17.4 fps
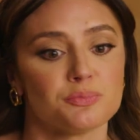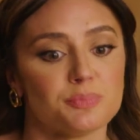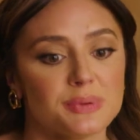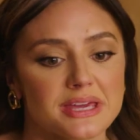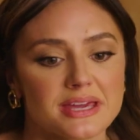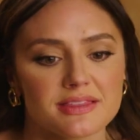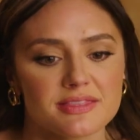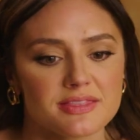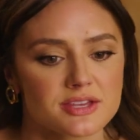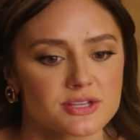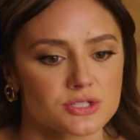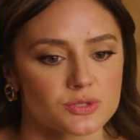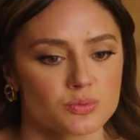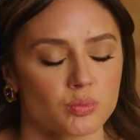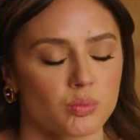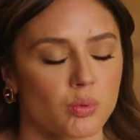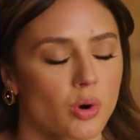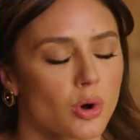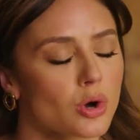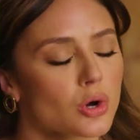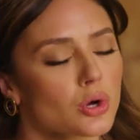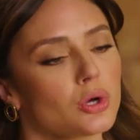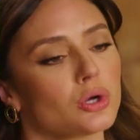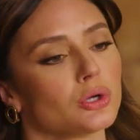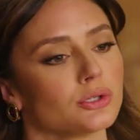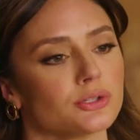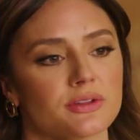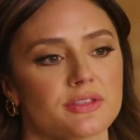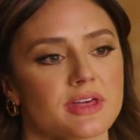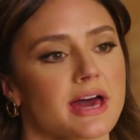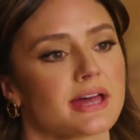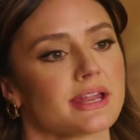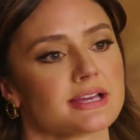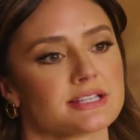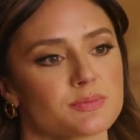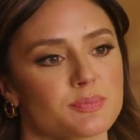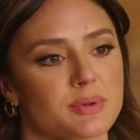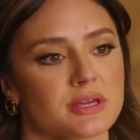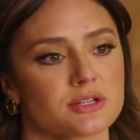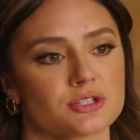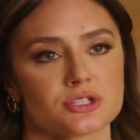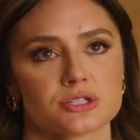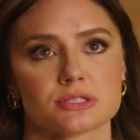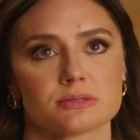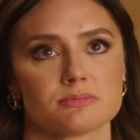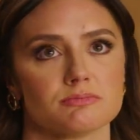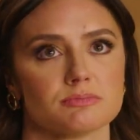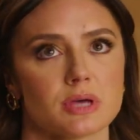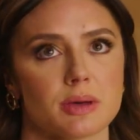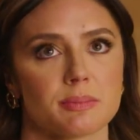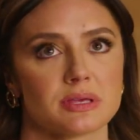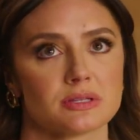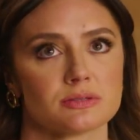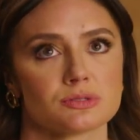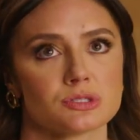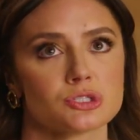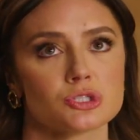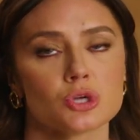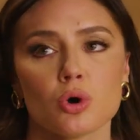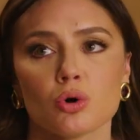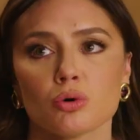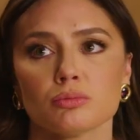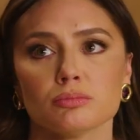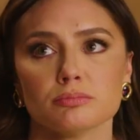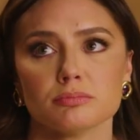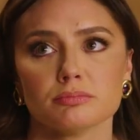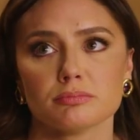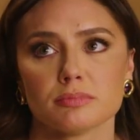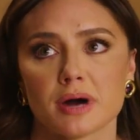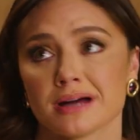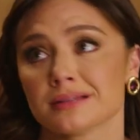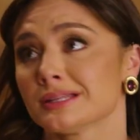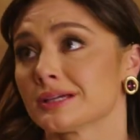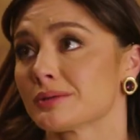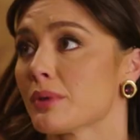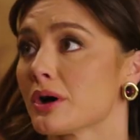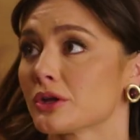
be in this world that has been just, I mean, so, I think,